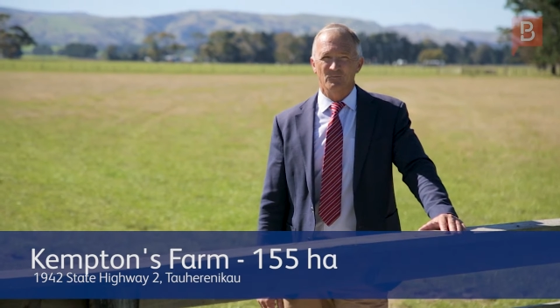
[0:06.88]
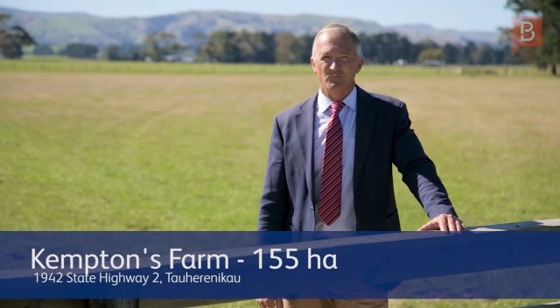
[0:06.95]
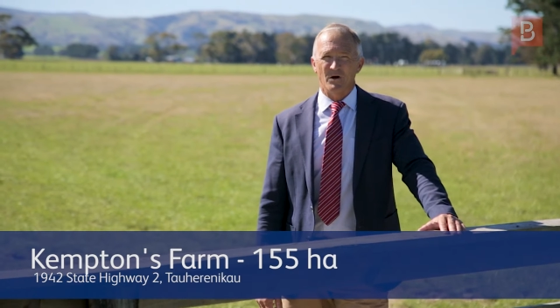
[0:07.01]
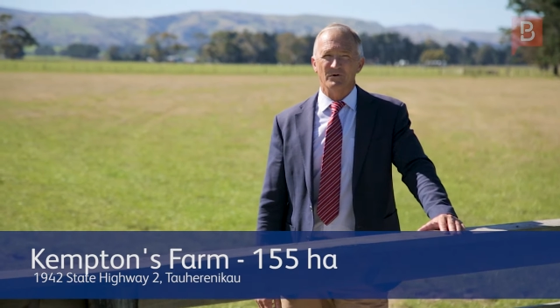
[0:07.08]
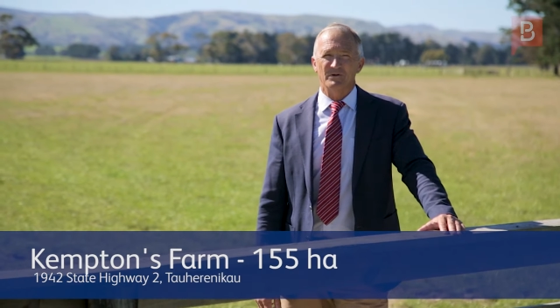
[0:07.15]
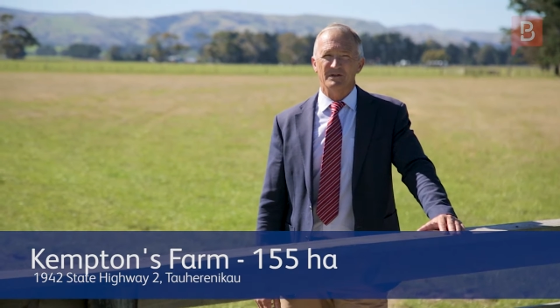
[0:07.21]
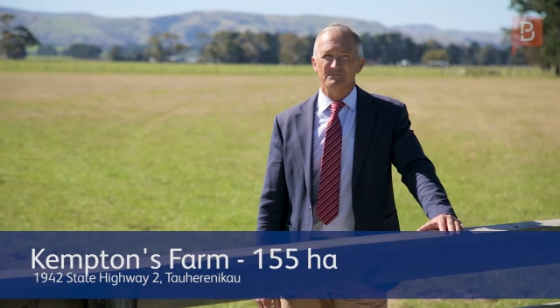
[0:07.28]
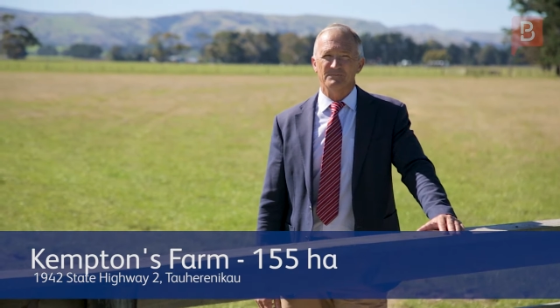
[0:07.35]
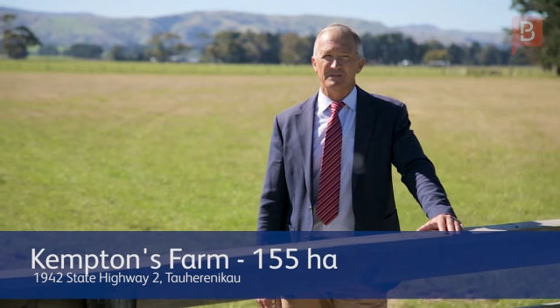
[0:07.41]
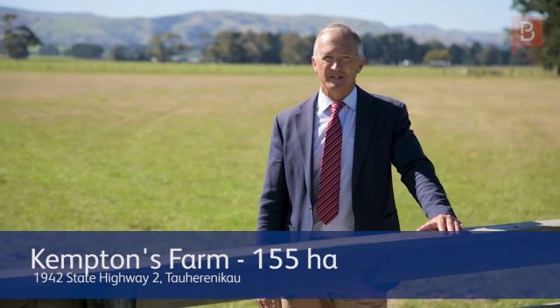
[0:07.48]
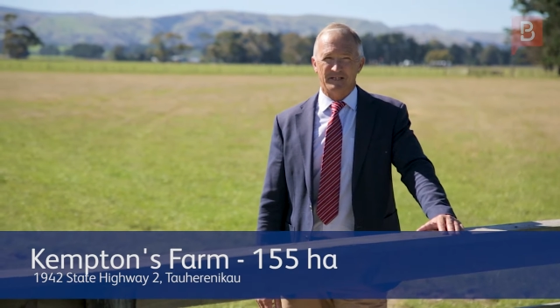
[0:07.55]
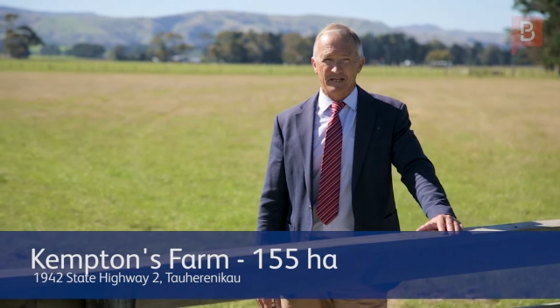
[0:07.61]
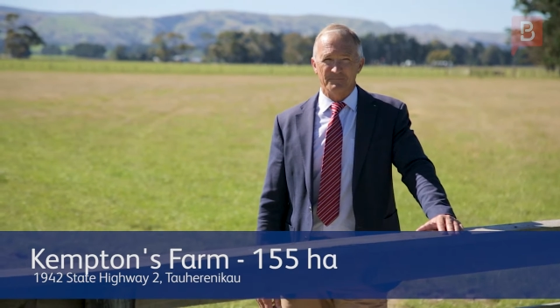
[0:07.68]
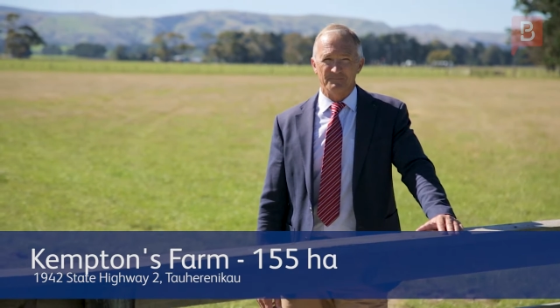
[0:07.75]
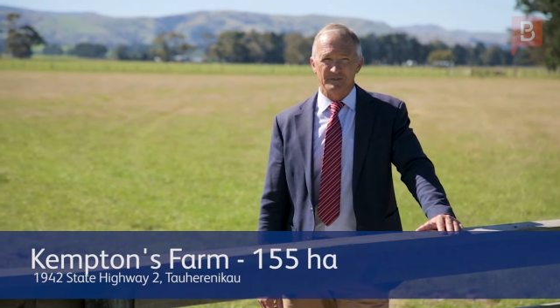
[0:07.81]
Welcome
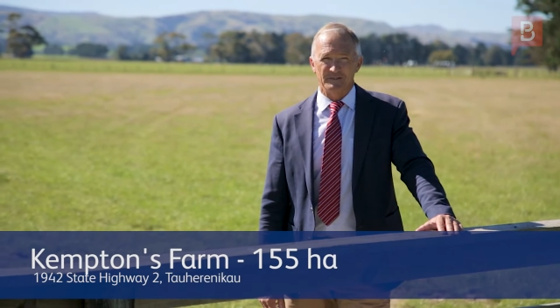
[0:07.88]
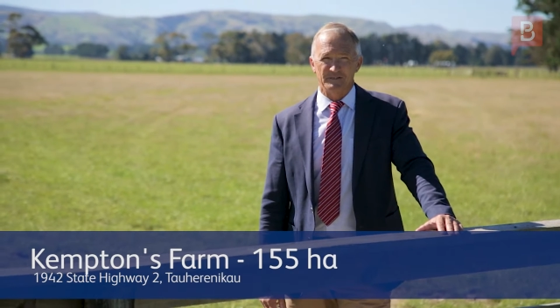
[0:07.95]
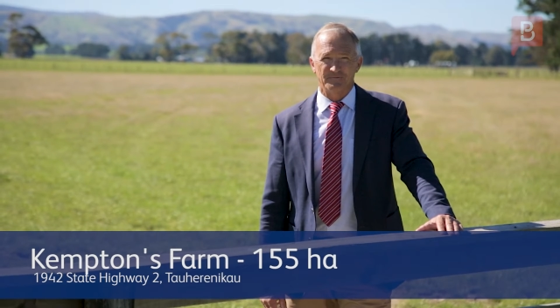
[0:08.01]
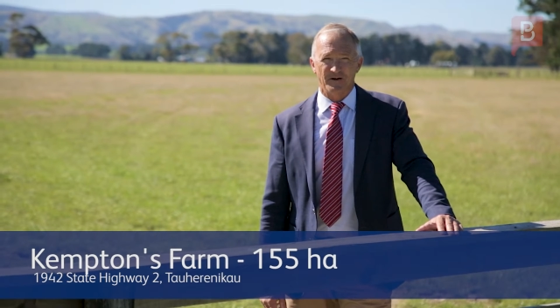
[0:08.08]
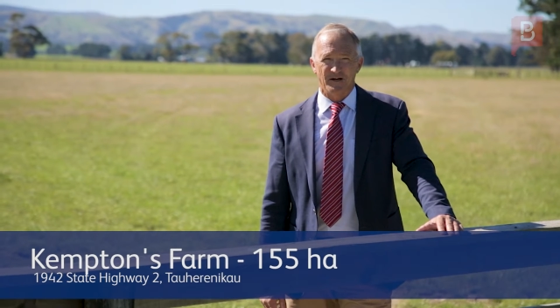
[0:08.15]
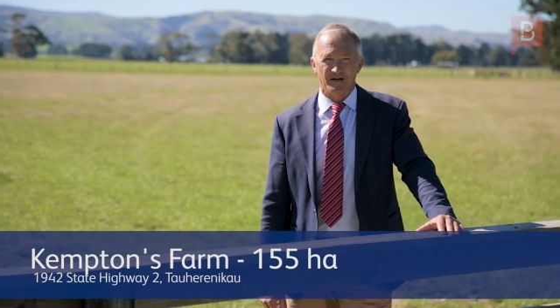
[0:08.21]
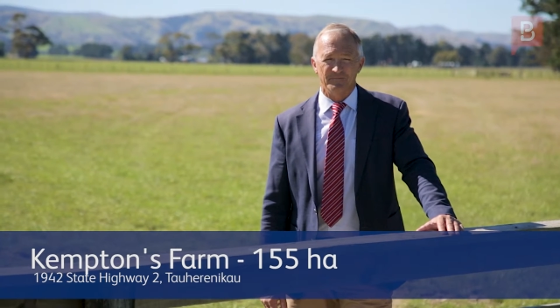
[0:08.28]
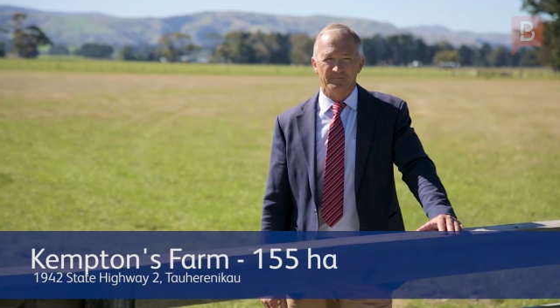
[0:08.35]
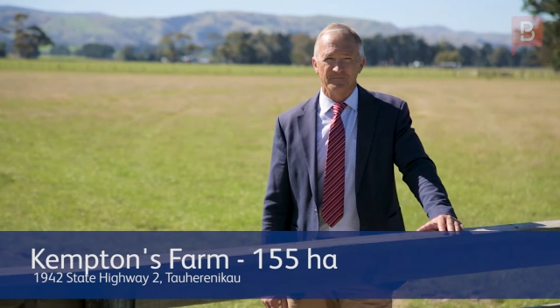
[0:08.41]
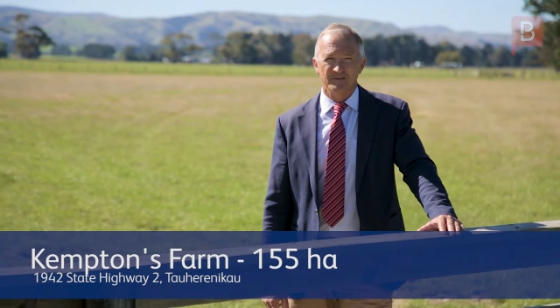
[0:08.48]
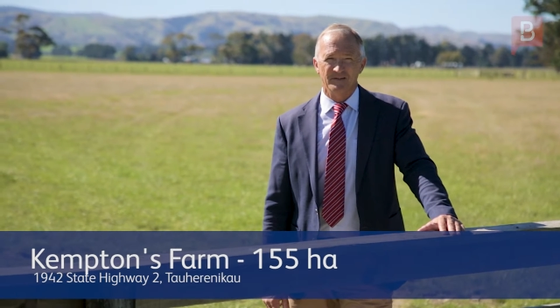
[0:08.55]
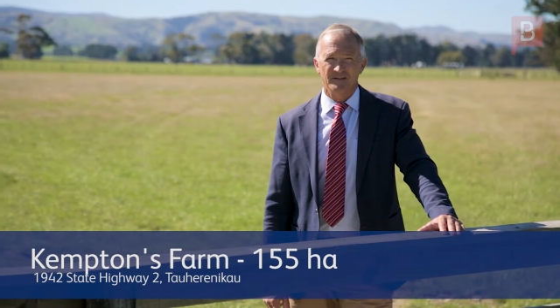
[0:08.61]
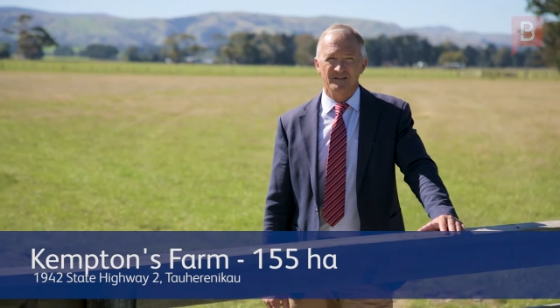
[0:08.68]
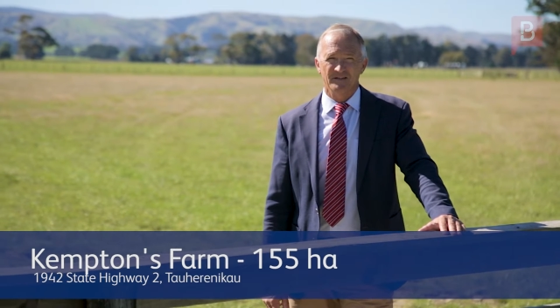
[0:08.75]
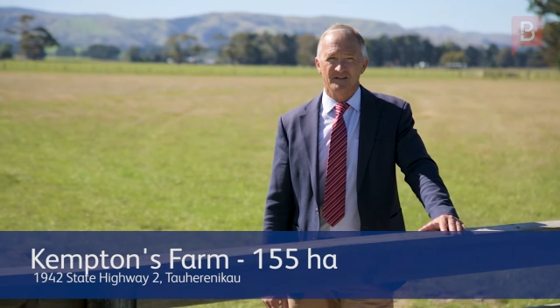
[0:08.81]
to Kempton's Farm.
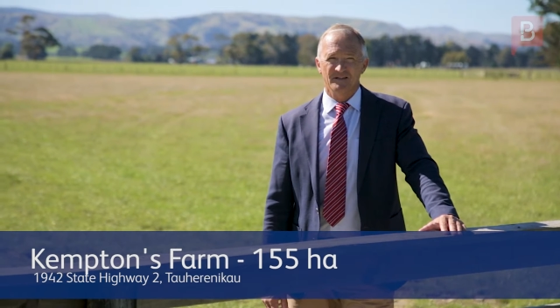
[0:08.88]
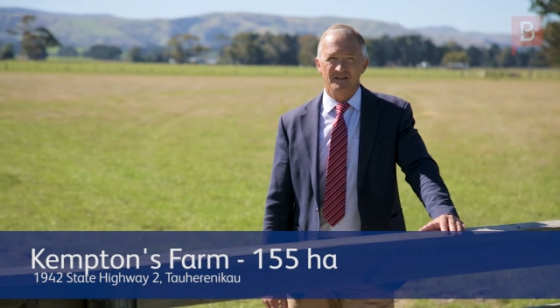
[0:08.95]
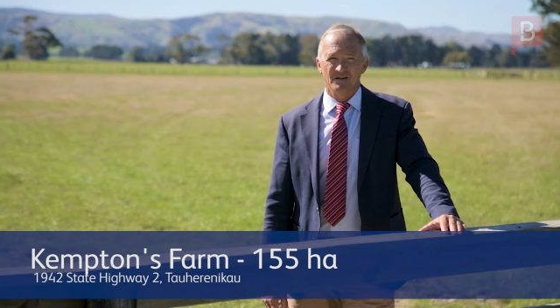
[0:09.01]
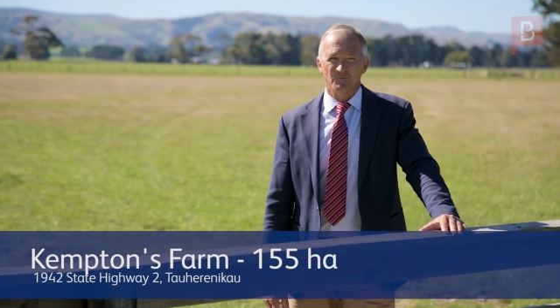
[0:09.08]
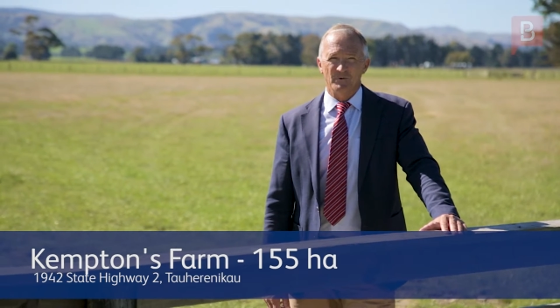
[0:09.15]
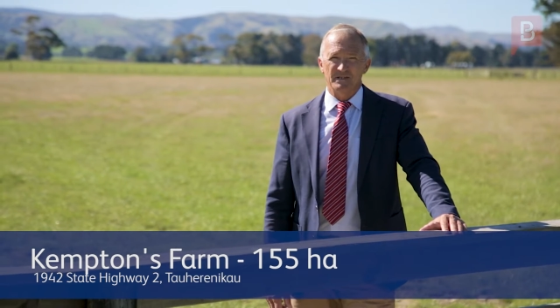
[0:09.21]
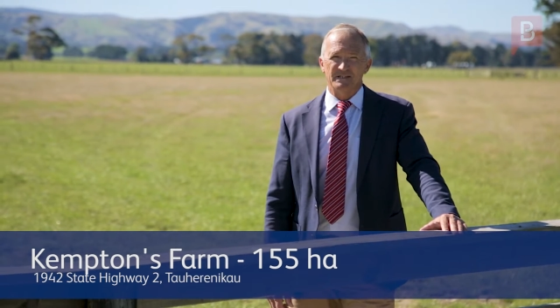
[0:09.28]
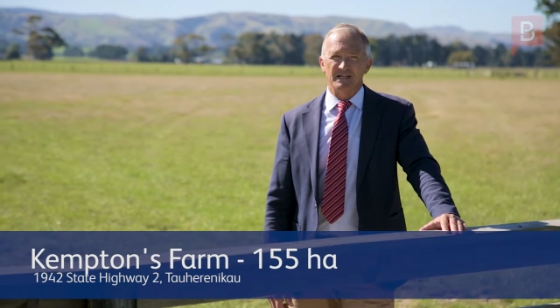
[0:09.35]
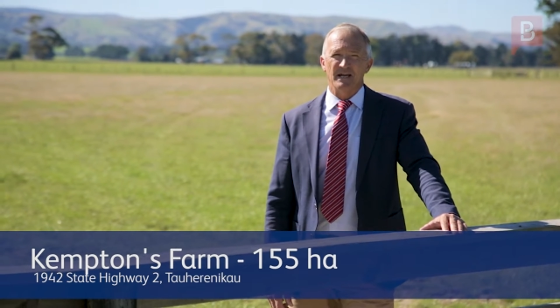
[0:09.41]
We're